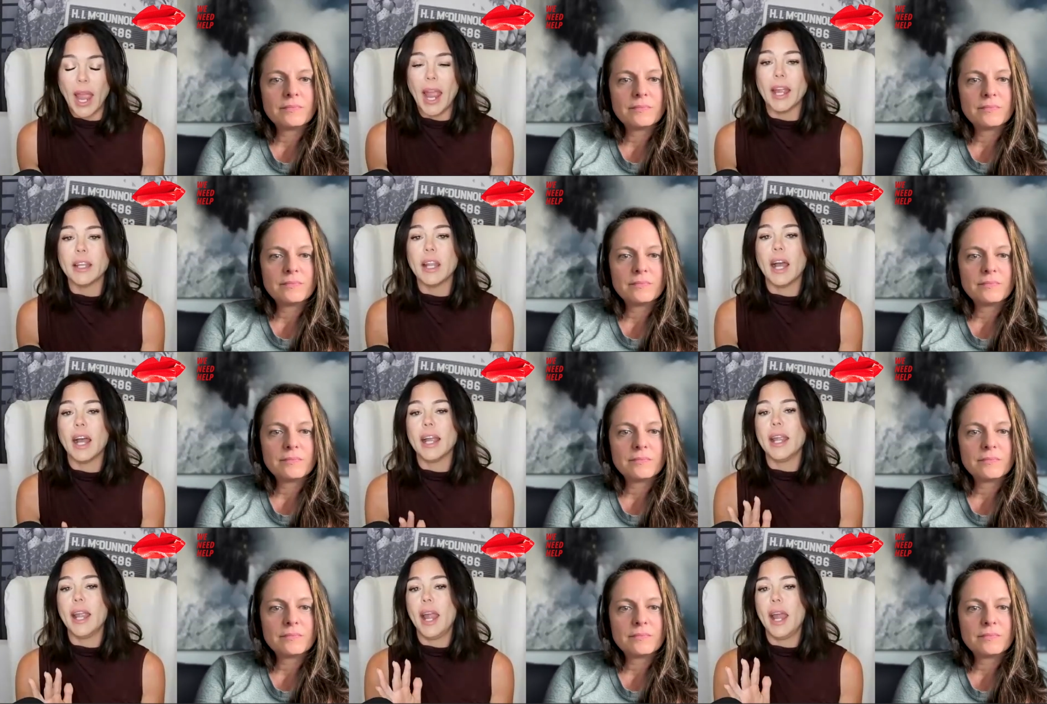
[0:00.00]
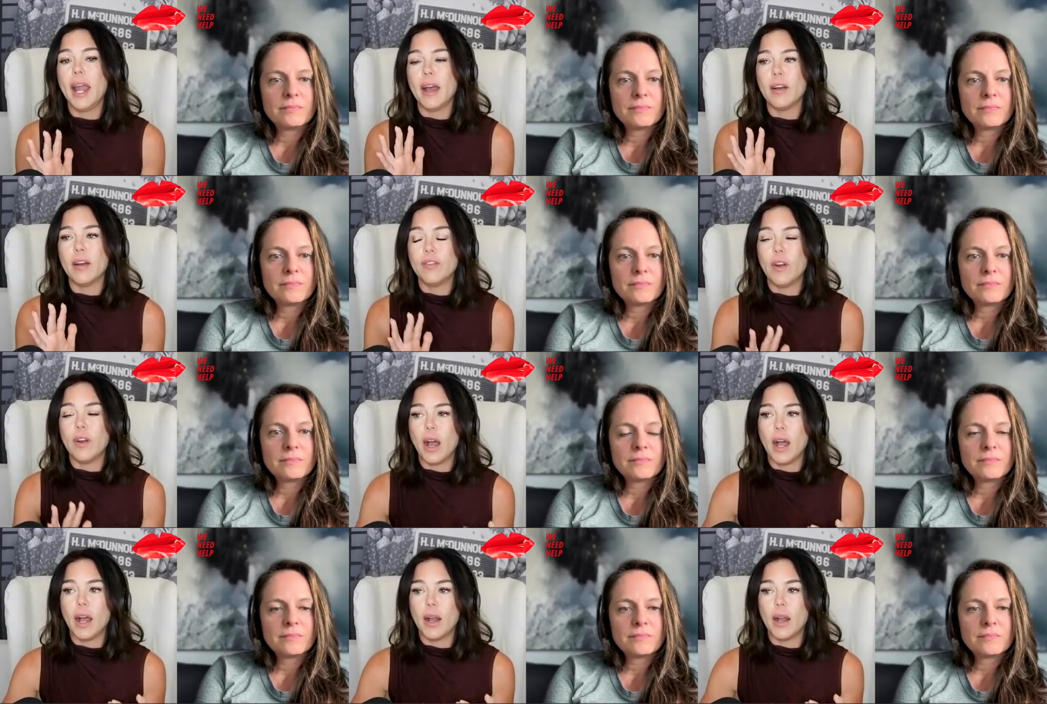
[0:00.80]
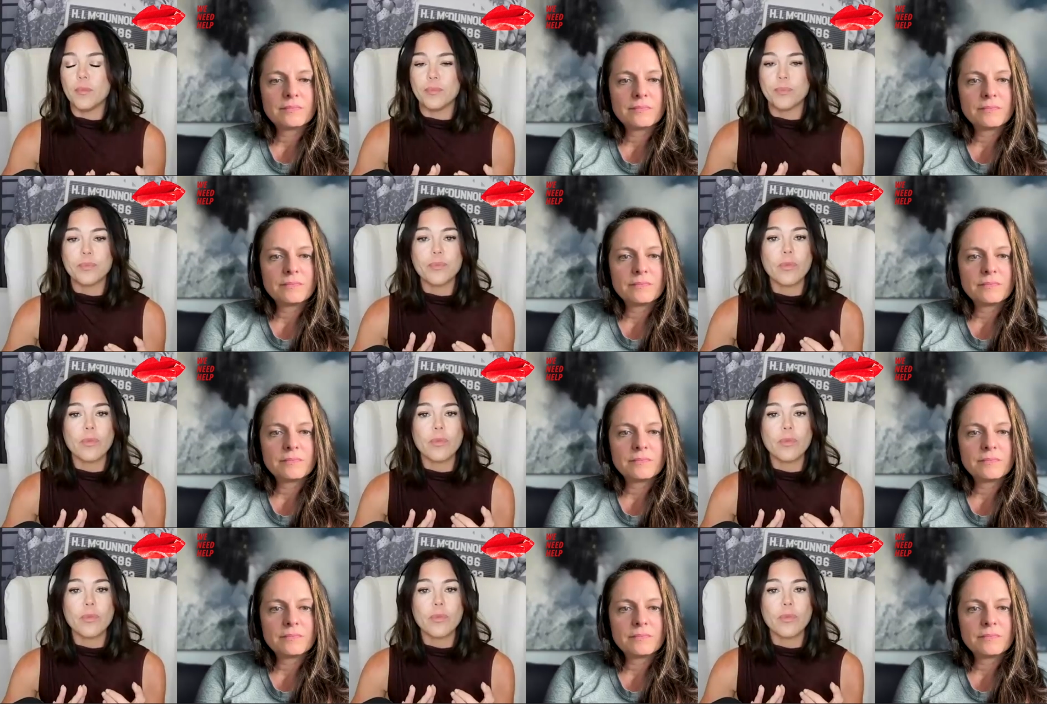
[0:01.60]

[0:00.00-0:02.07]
Speaker 1: And I have um,